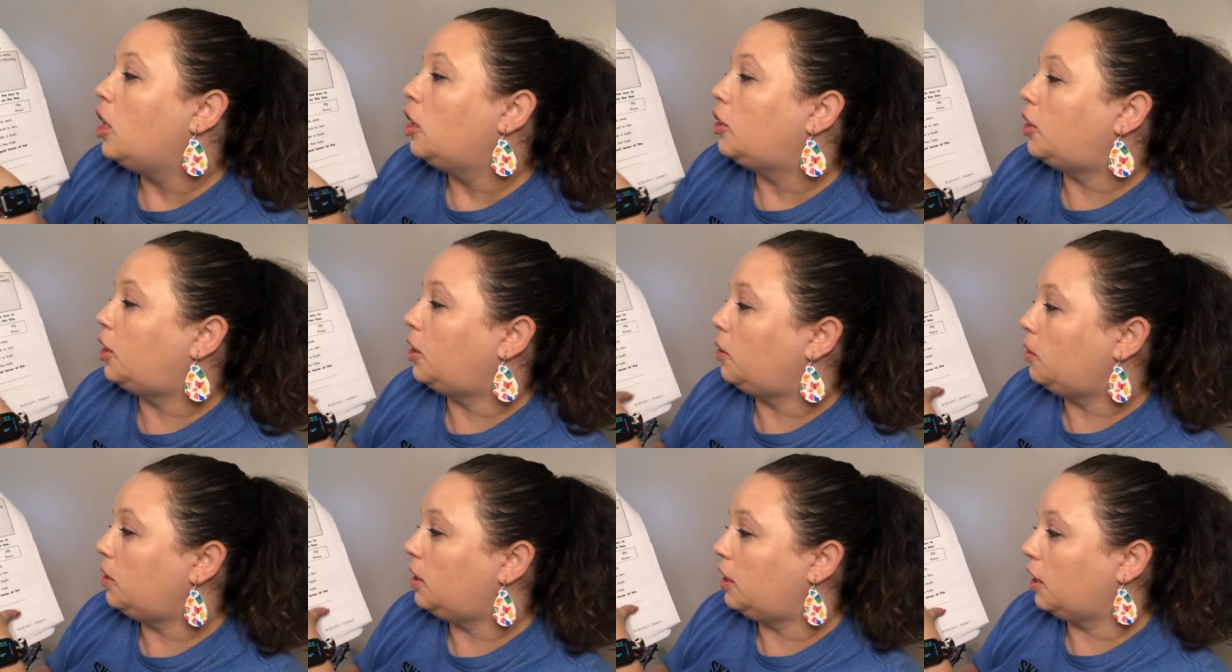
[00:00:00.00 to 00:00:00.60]

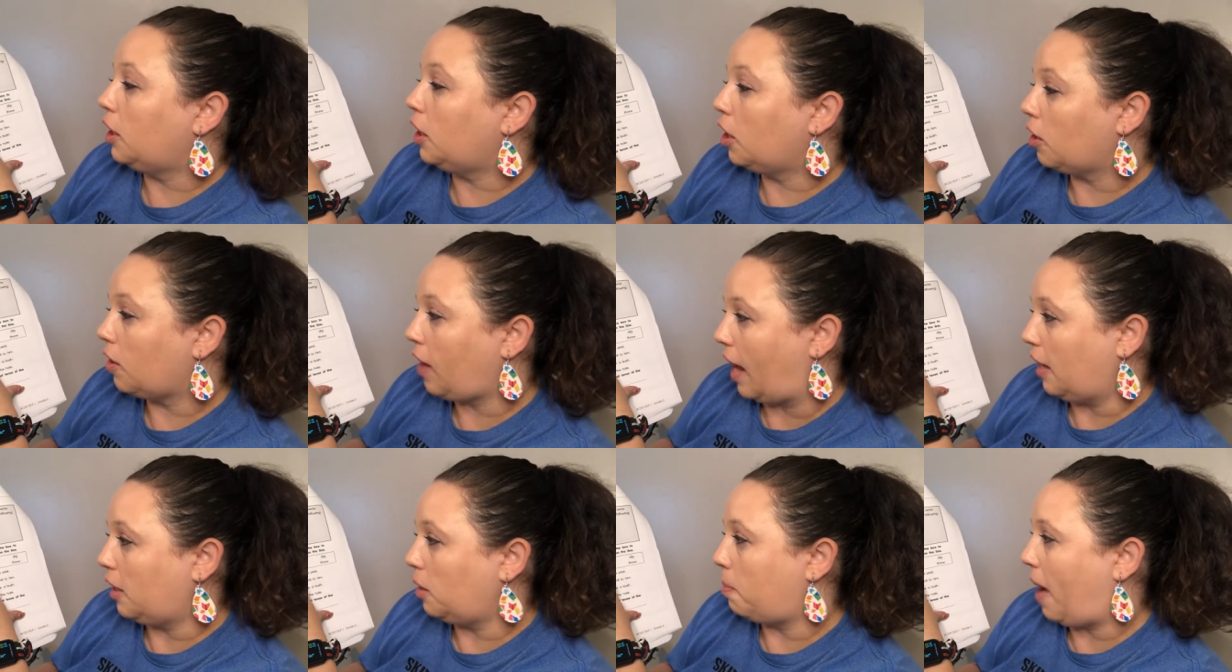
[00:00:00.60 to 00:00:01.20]
Choose the
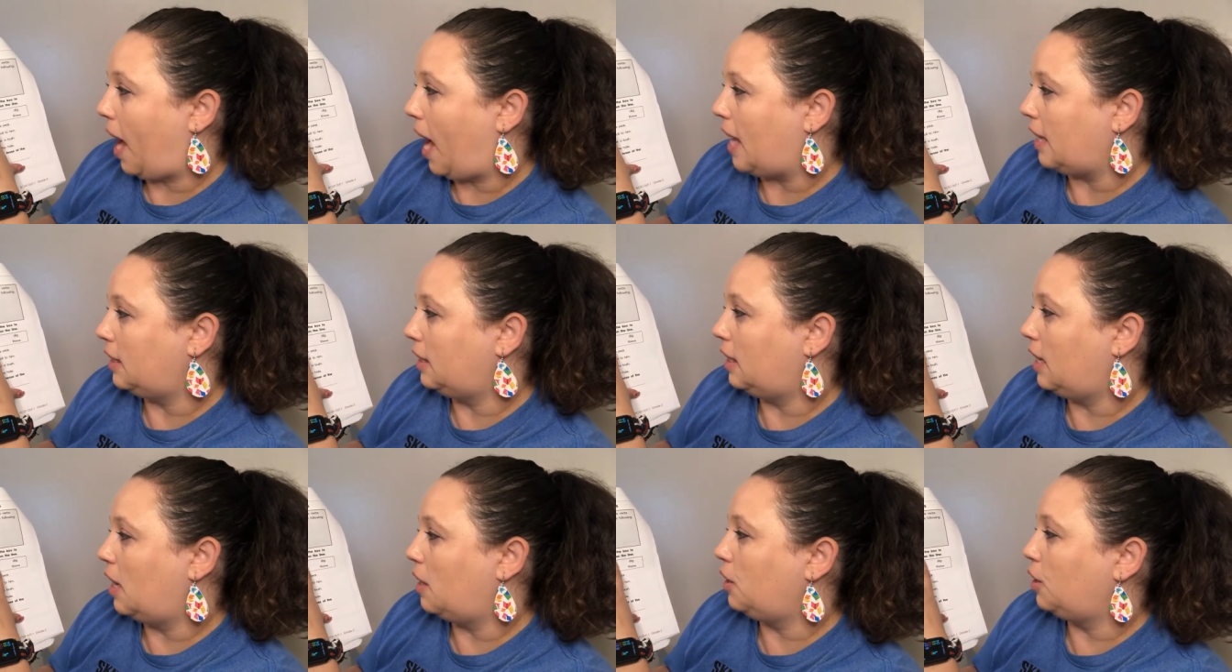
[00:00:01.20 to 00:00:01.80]
correct
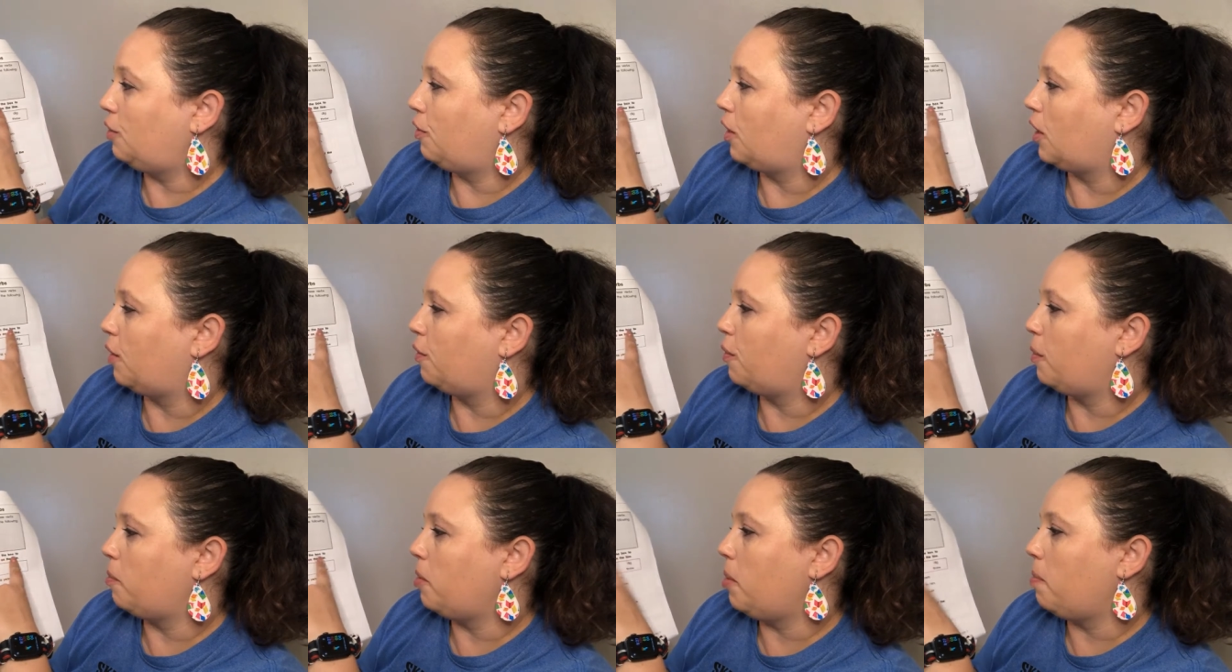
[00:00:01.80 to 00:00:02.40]
past tense
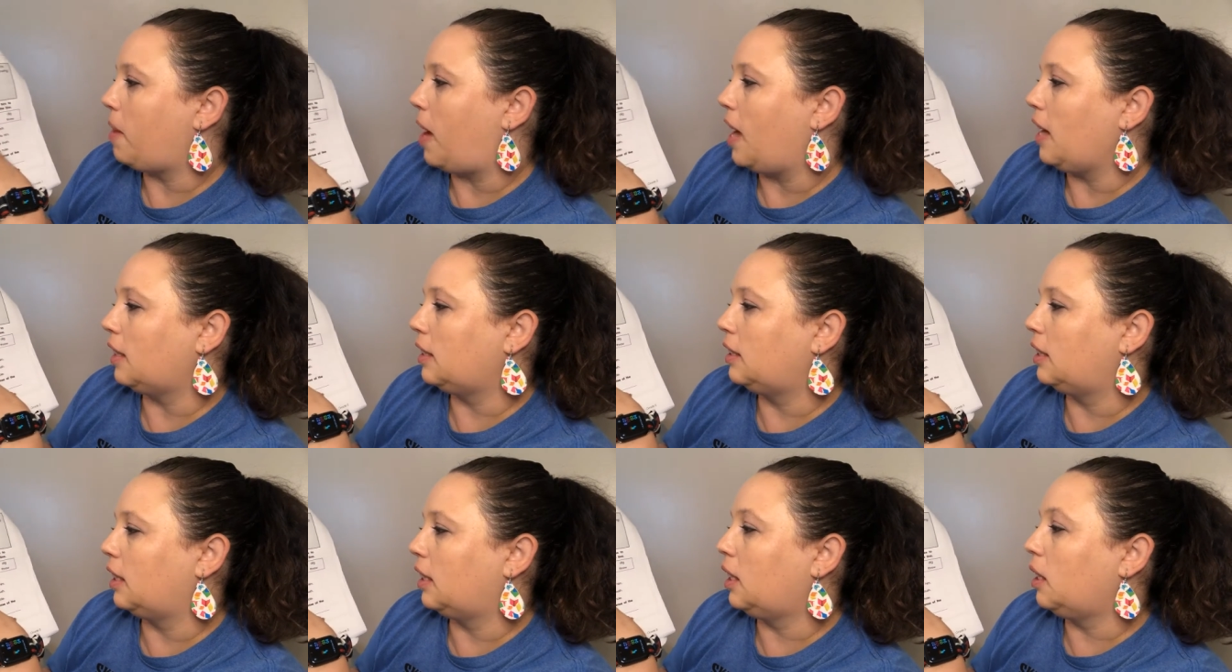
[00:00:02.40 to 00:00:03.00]
verb from the
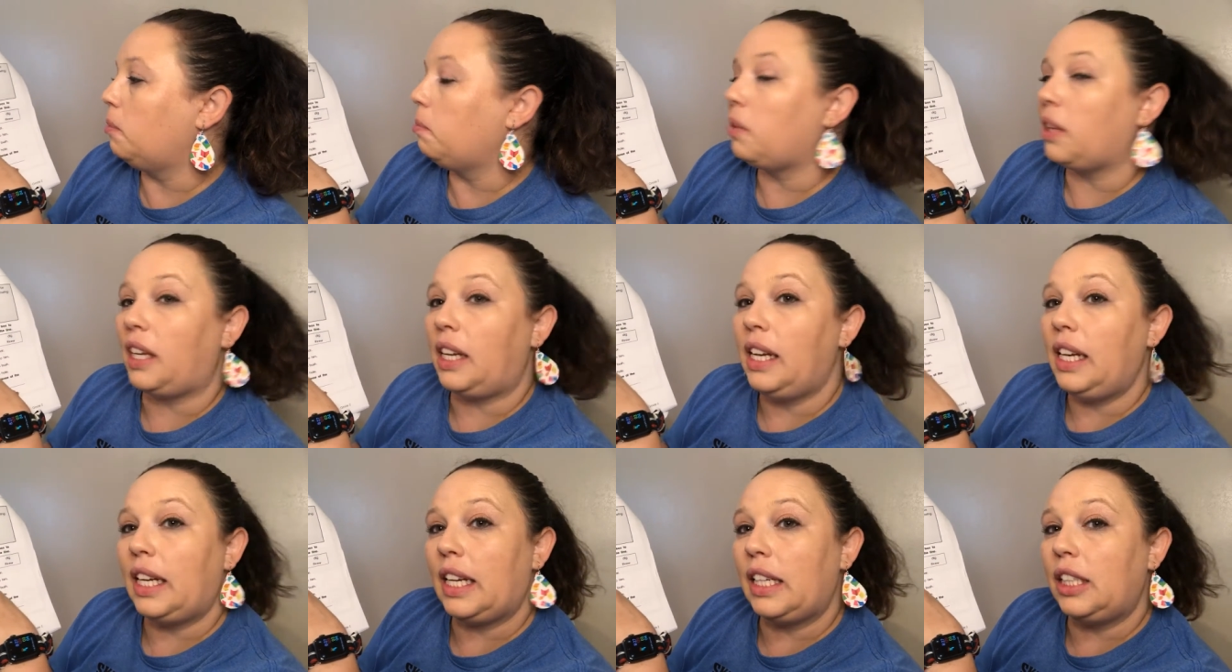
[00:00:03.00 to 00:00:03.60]
box to
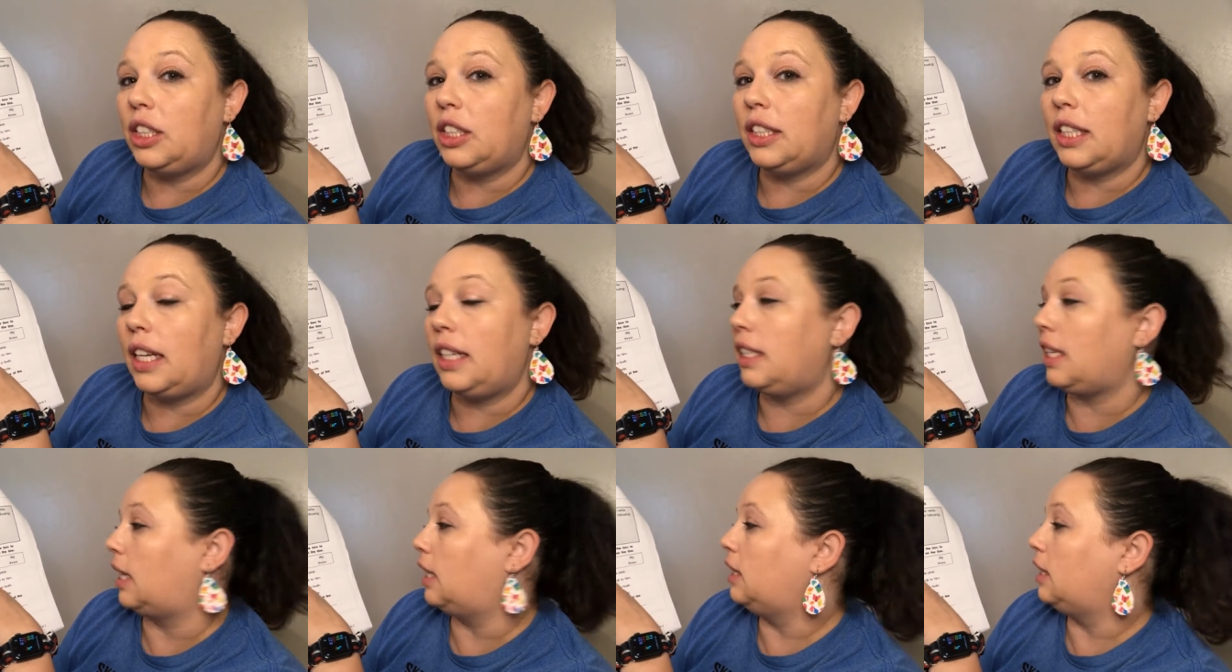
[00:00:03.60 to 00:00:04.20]
complete each
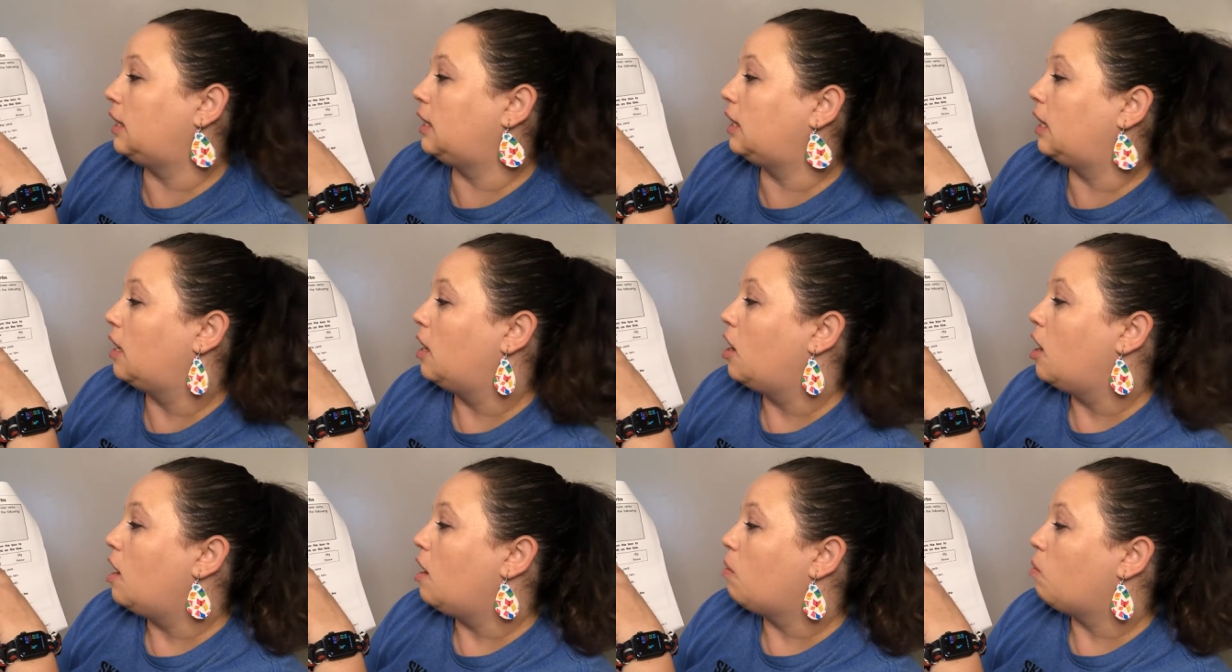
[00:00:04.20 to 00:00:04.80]
sentence.
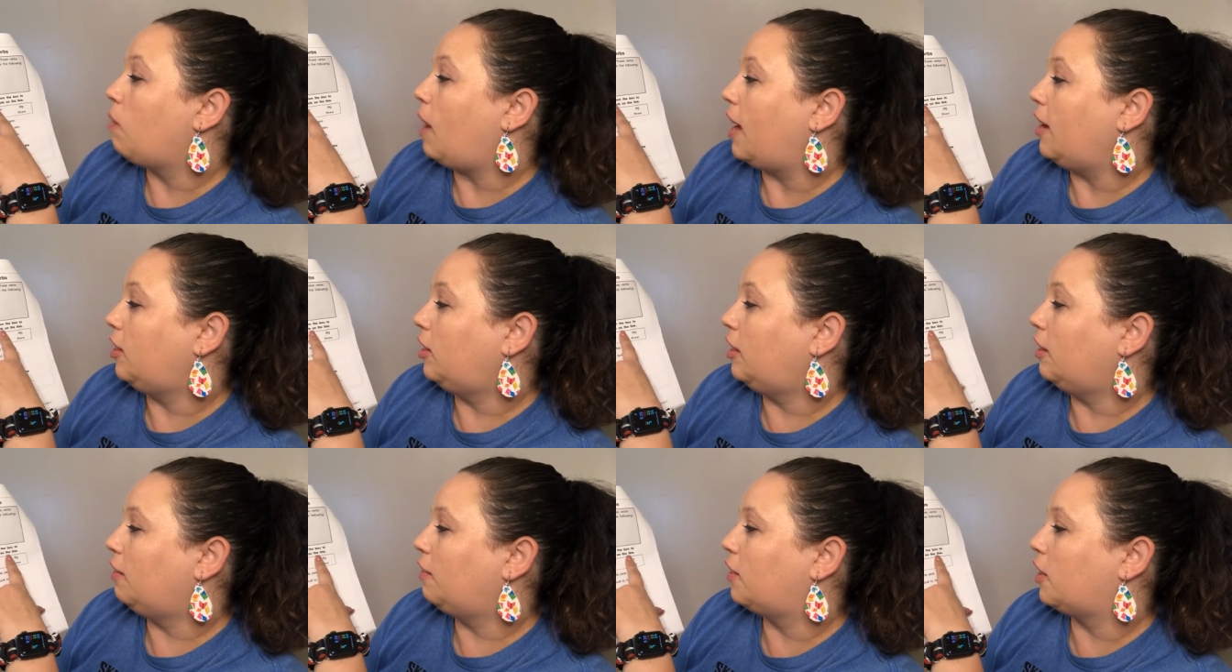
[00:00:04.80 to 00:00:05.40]

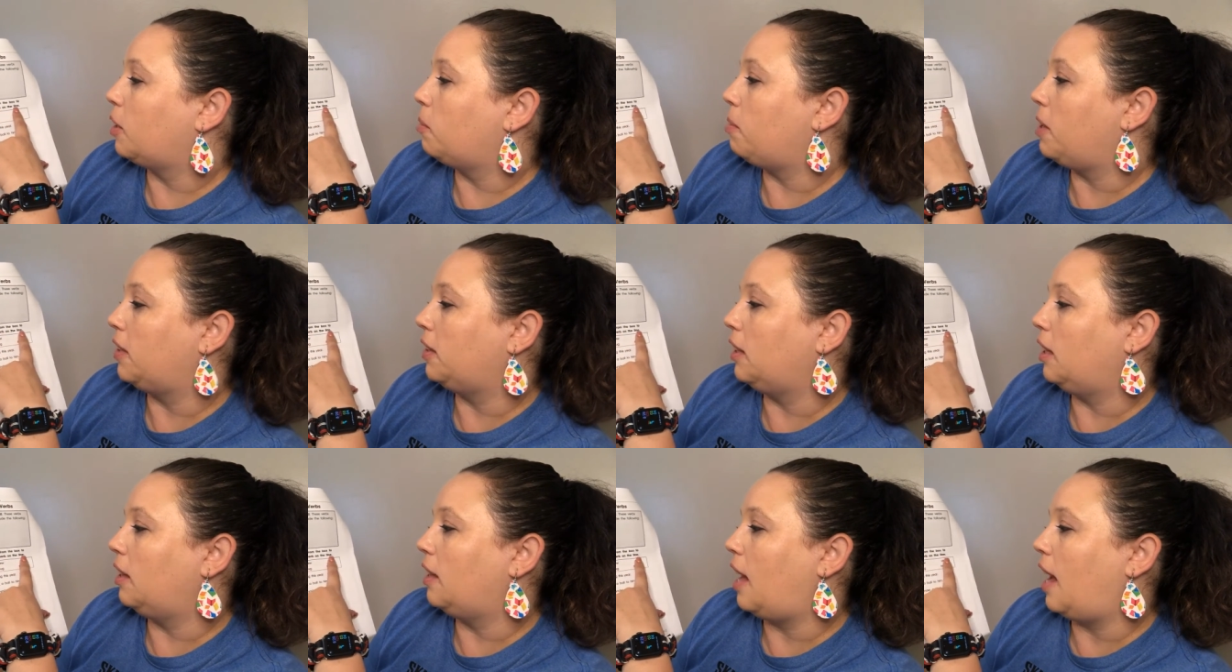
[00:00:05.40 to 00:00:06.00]
Write the verb
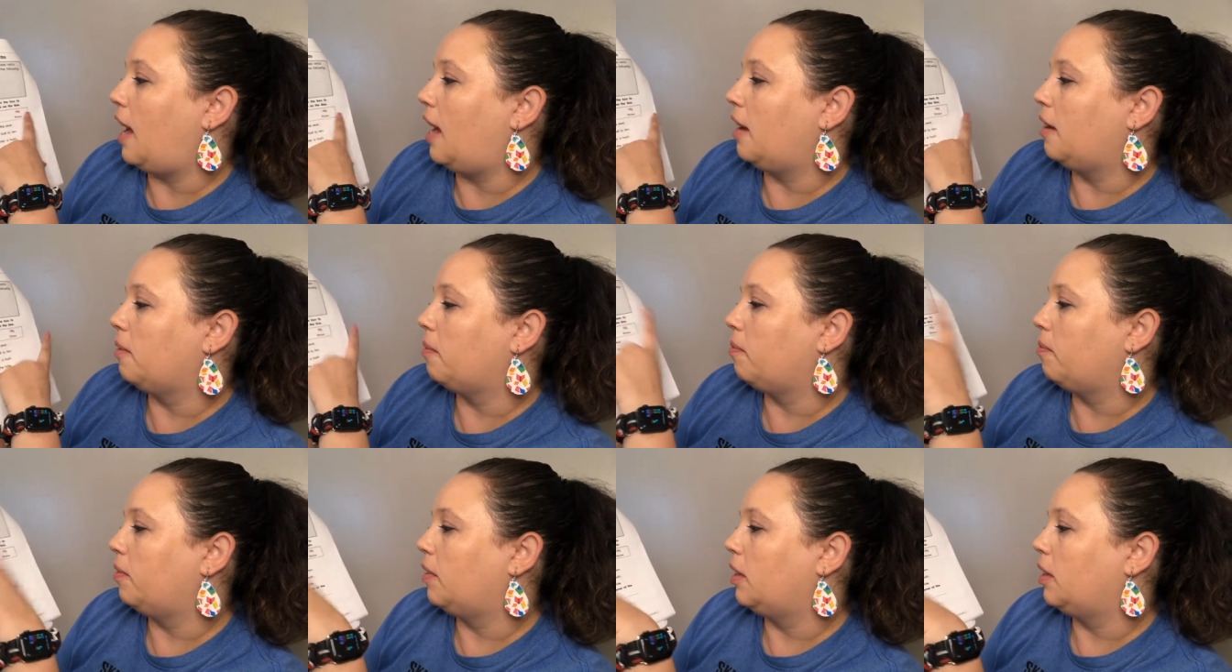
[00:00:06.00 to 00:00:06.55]
on the line.